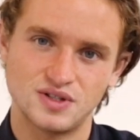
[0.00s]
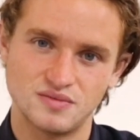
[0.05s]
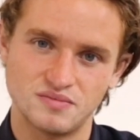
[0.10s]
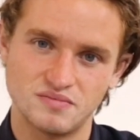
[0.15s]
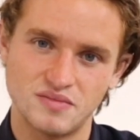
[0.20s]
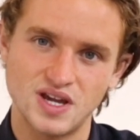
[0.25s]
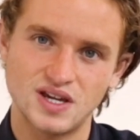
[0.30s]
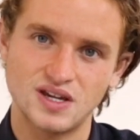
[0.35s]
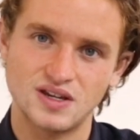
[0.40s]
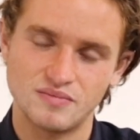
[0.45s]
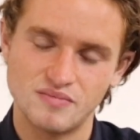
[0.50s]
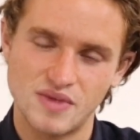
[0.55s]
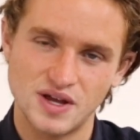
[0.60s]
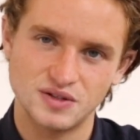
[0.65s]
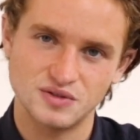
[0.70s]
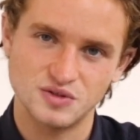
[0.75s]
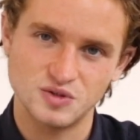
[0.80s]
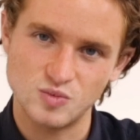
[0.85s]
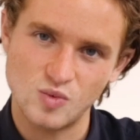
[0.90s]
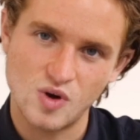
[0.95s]
and making
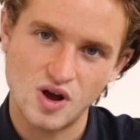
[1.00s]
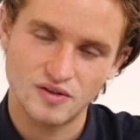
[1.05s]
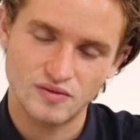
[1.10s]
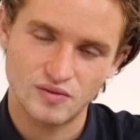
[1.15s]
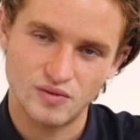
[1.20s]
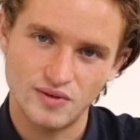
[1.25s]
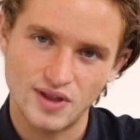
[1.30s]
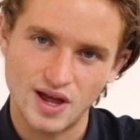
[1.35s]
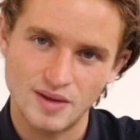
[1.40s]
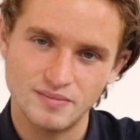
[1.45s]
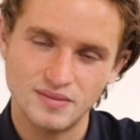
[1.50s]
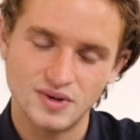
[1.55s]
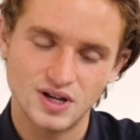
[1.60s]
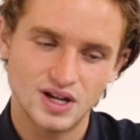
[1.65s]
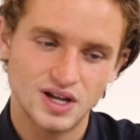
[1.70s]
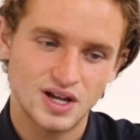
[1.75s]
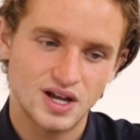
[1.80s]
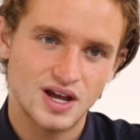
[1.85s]
metals work for them.